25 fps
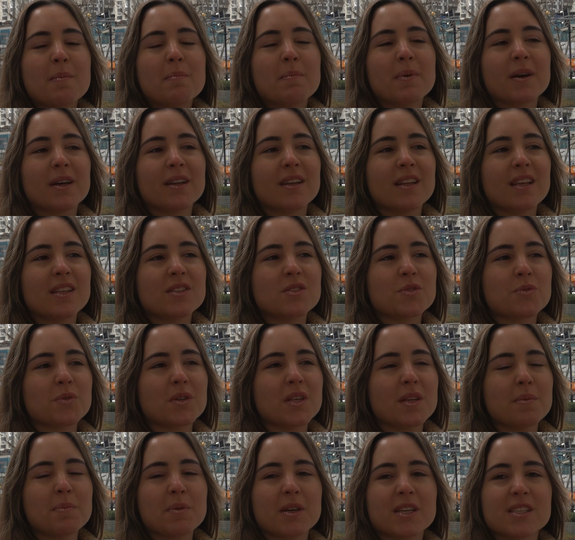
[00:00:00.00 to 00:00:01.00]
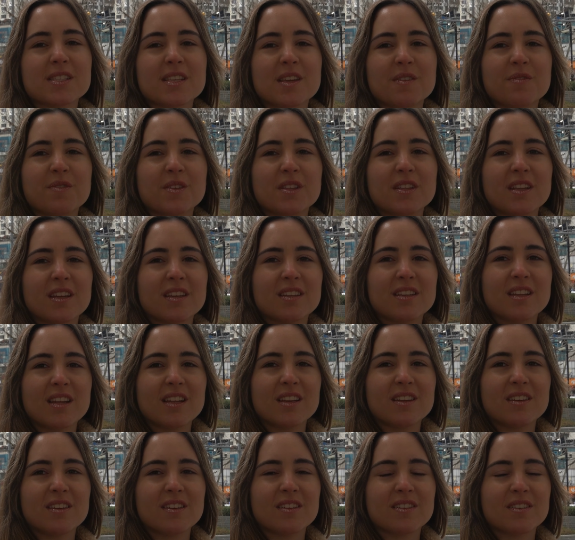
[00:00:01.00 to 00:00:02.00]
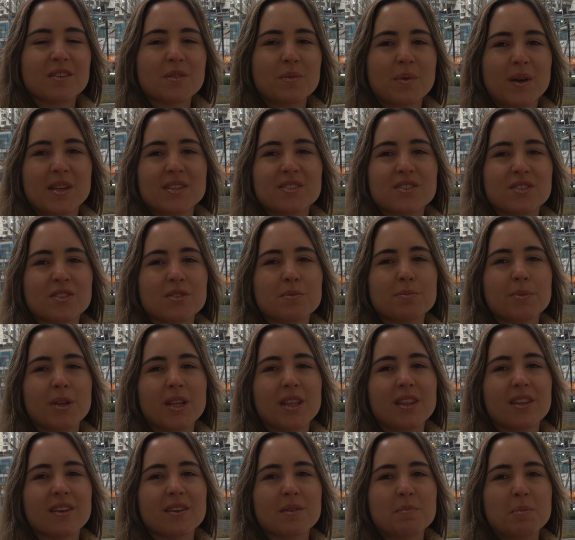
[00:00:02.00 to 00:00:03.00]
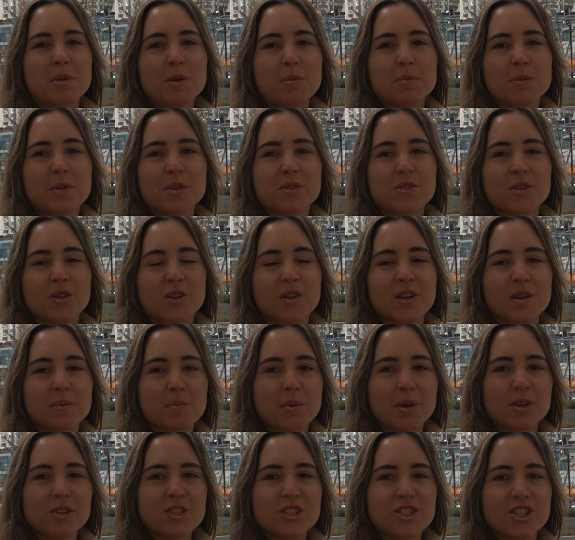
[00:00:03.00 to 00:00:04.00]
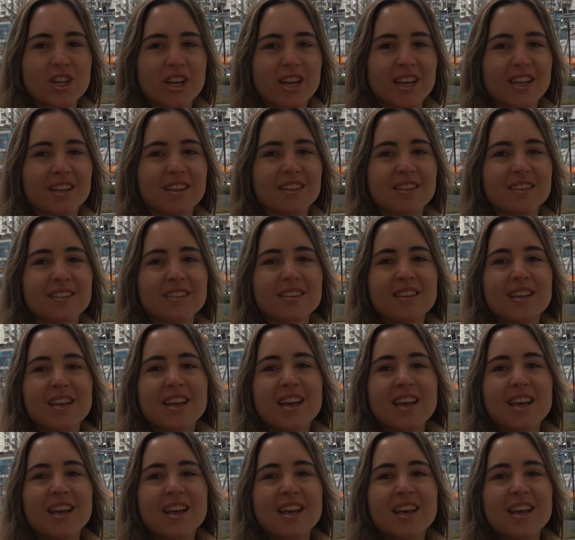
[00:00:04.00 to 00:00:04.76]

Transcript: But it's really because I feel that in the Western media, people talk about China